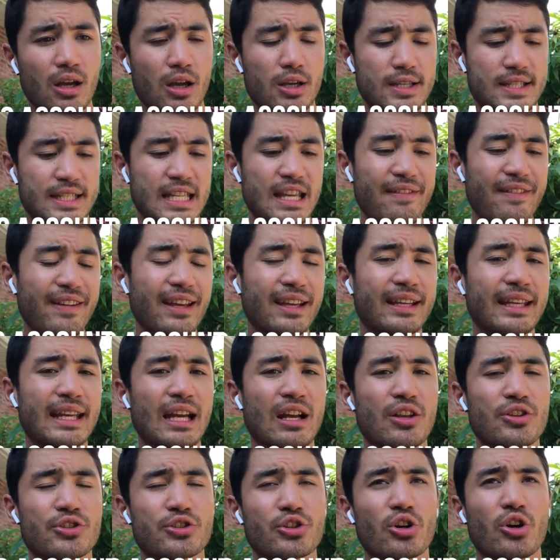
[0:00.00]
Saving
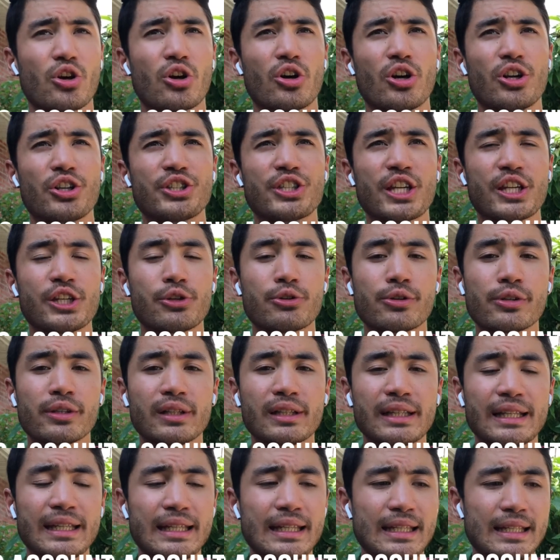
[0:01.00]
accounts are
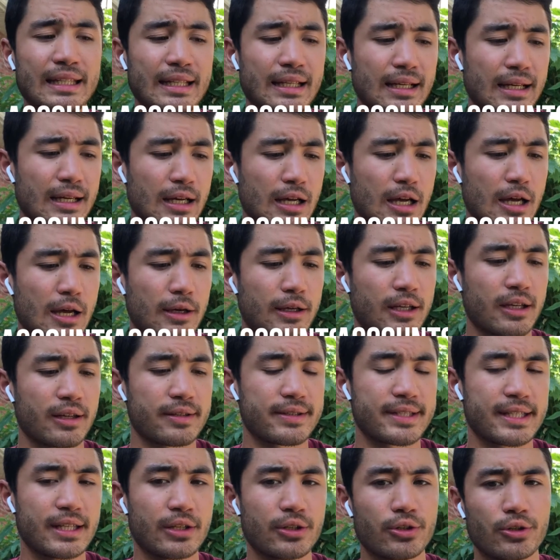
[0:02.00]
generally
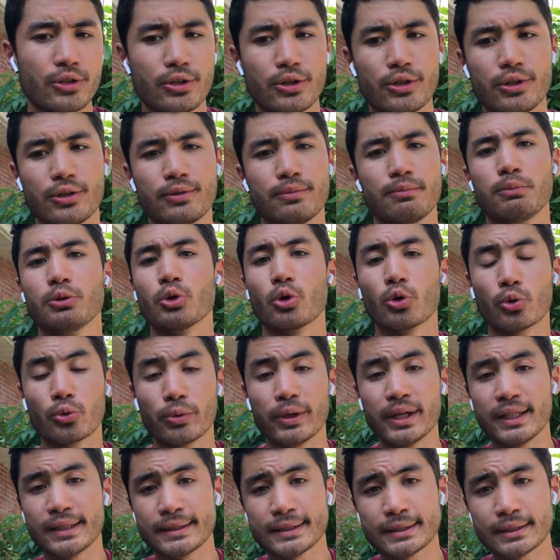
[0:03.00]
considered no
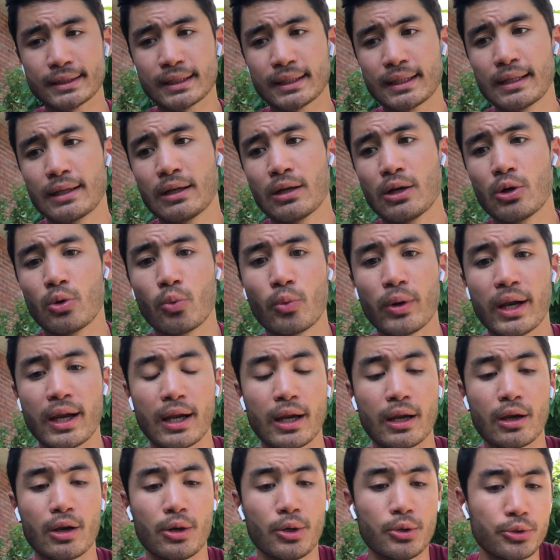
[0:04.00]
risk,
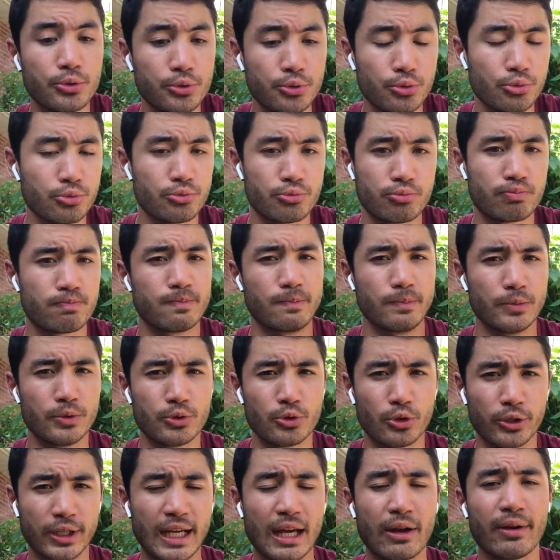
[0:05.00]
where
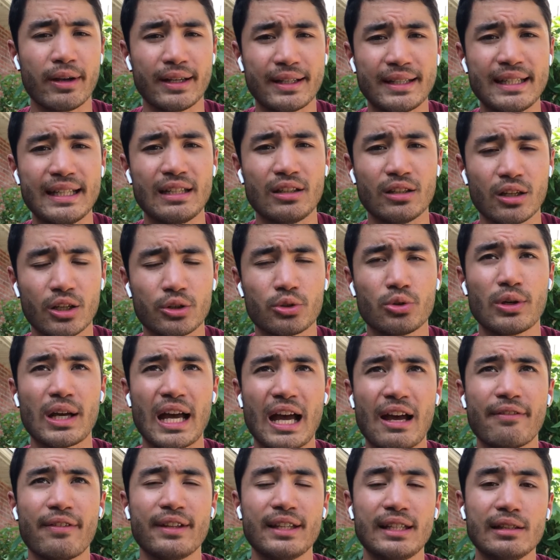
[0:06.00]
you're guaranteed not to
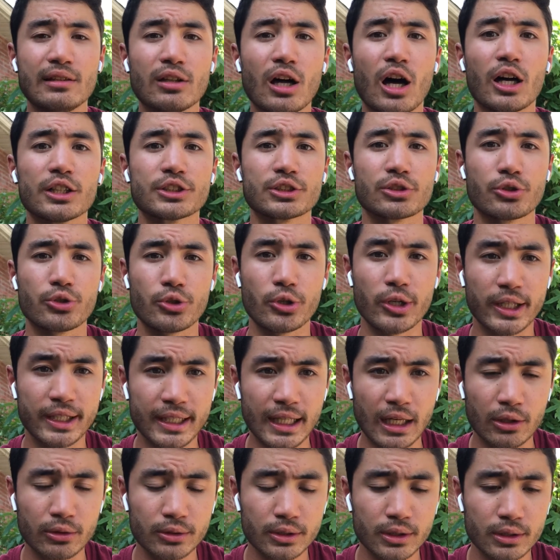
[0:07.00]
have any loss on your
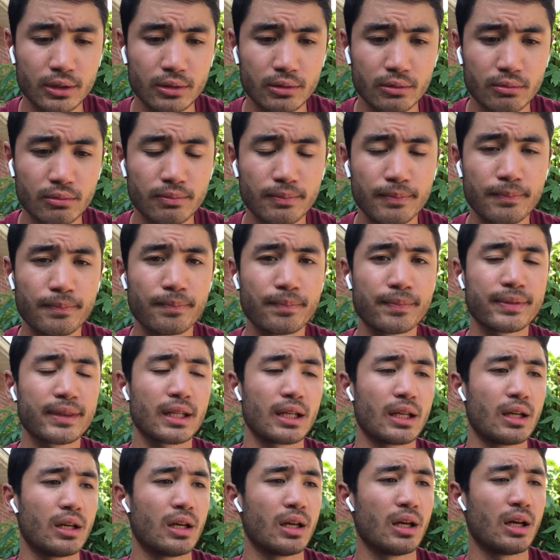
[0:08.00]
account.
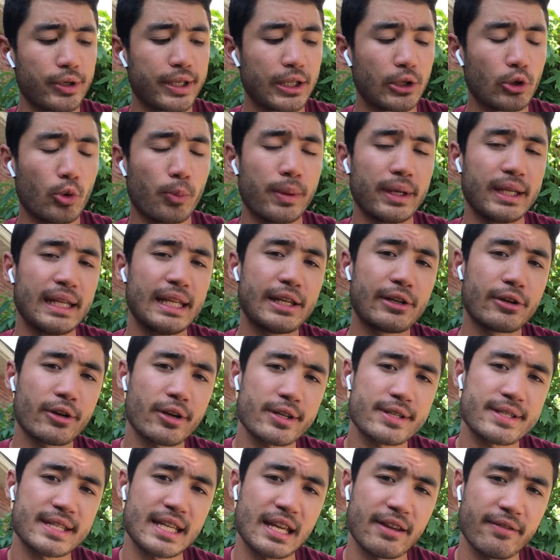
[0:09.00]
You can open either a
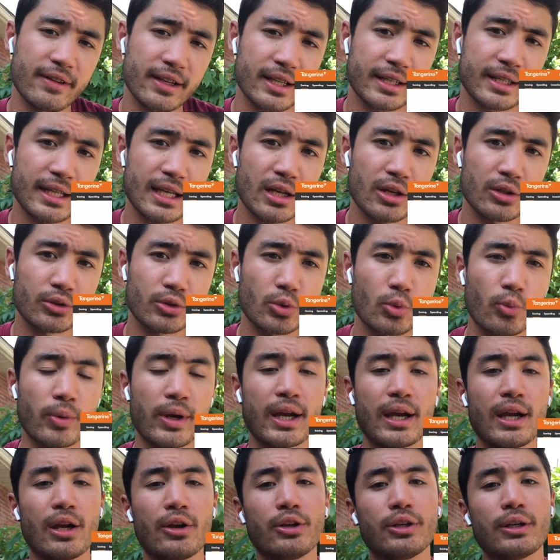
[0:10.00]
saving account
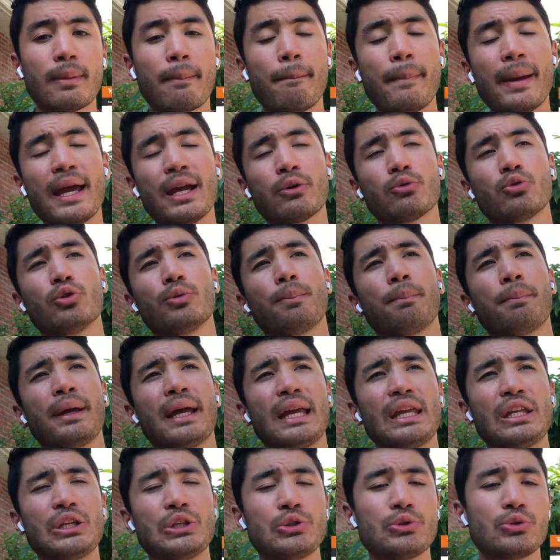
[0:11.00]
where the bank will pay
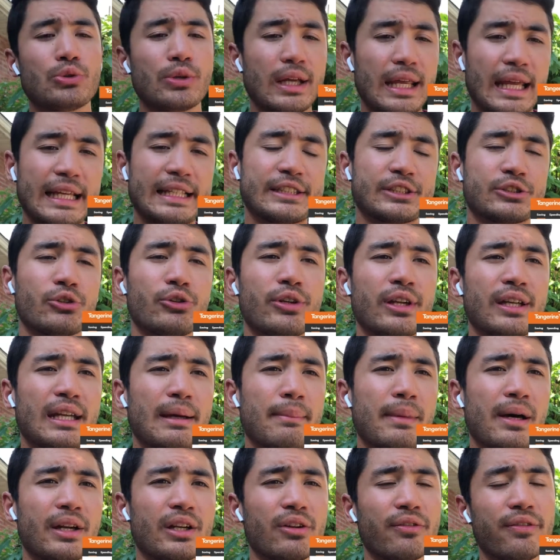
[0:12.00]
you a certain
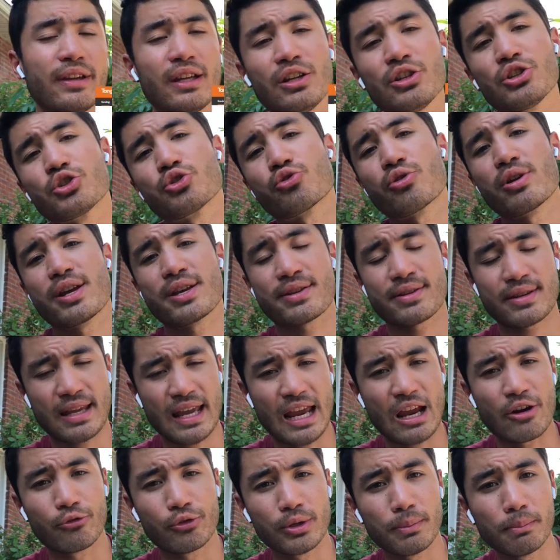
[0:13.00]
amount of interest
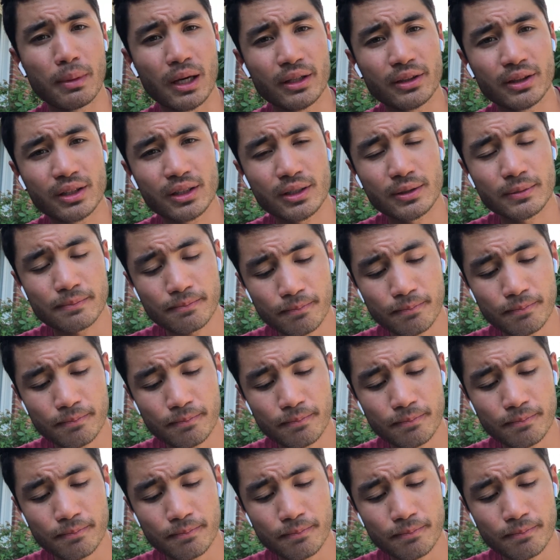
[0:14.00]
every month,